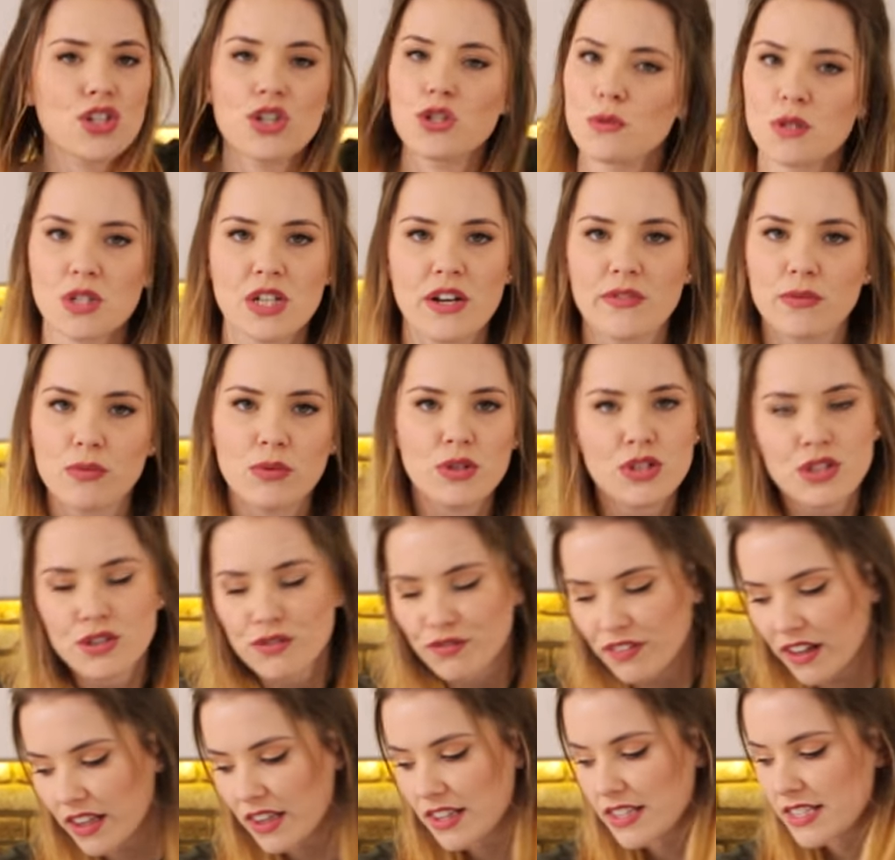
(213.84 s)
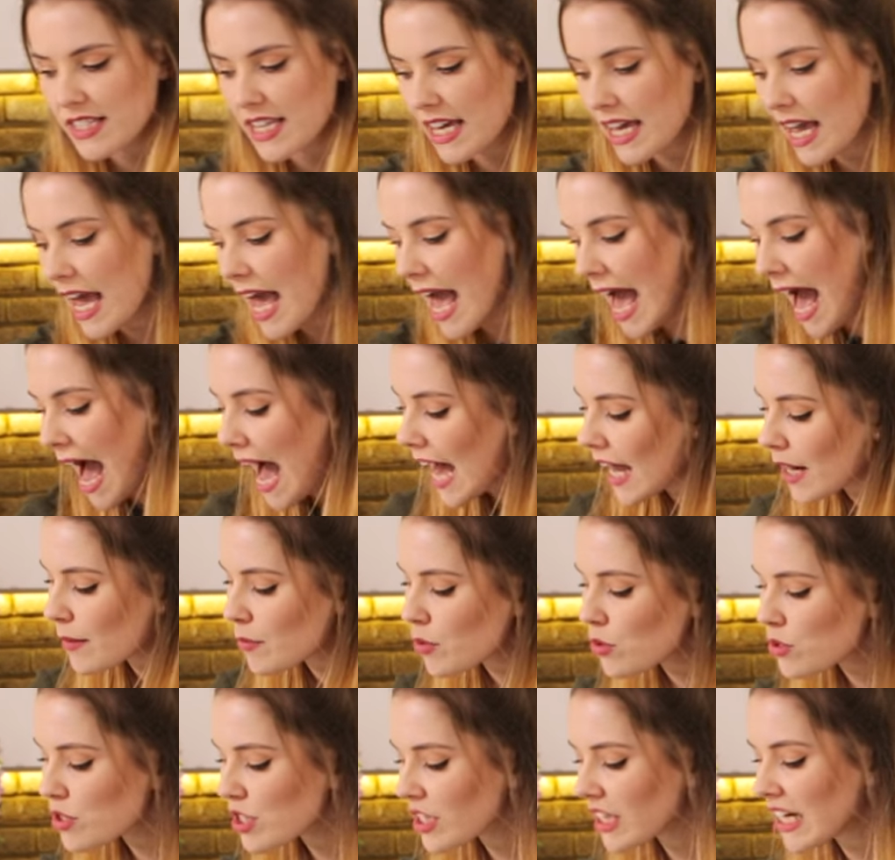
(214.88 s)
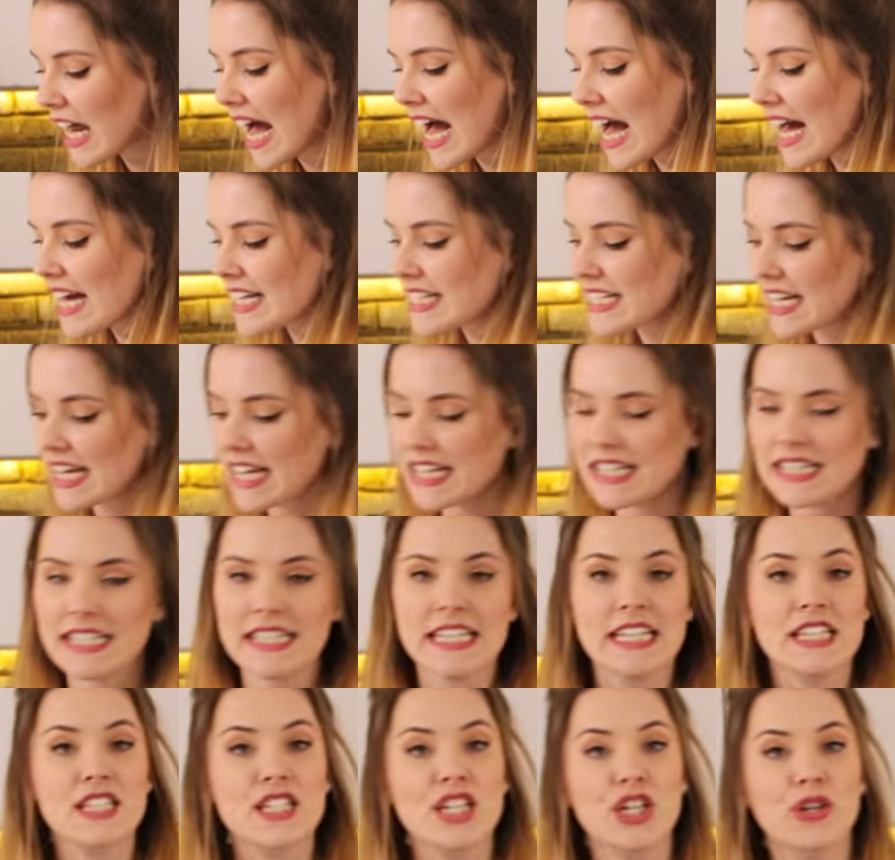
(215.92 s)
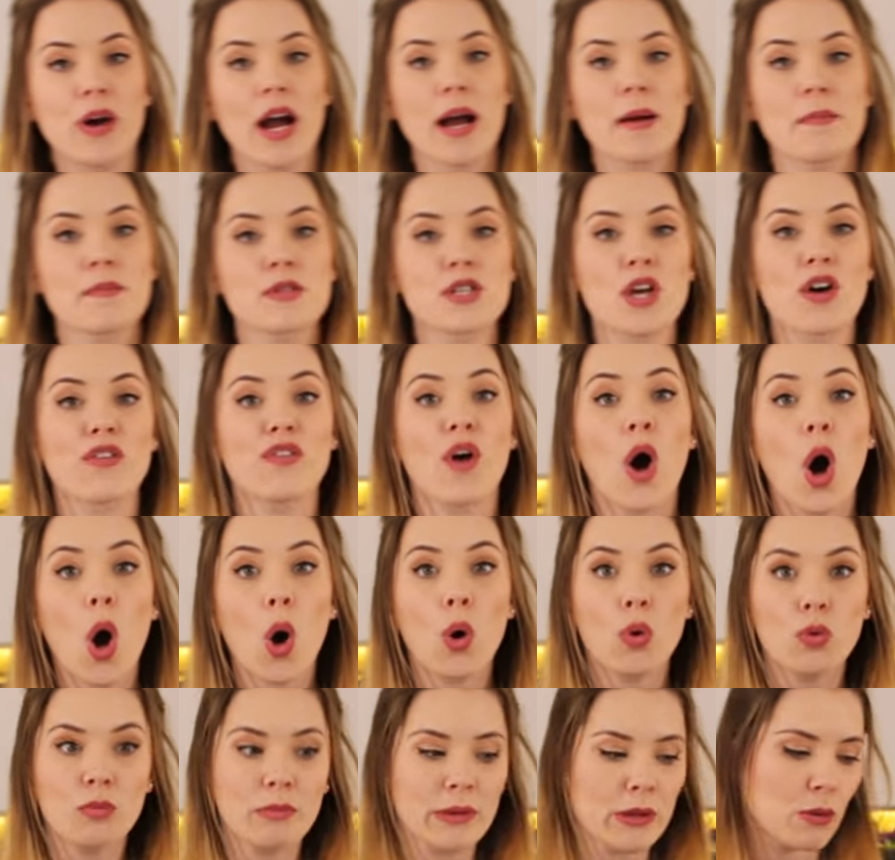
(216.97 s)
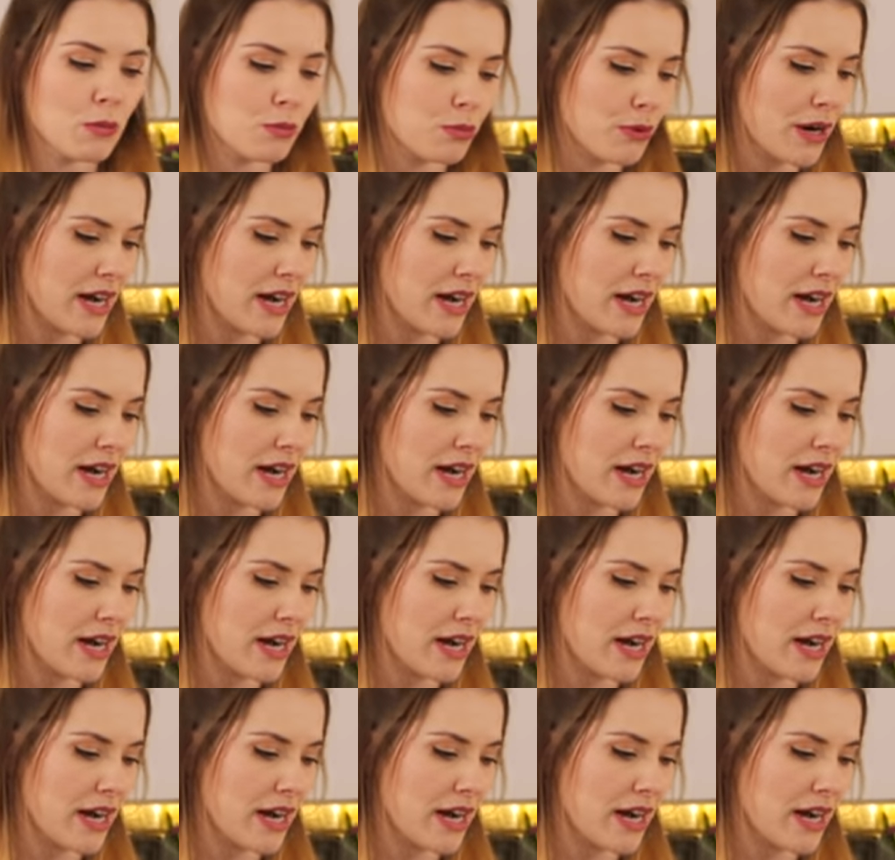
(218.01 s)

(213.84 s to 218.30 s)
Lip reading: choose whichever ones you fancy. And I'm also gonna add in 60 grams of wholemeal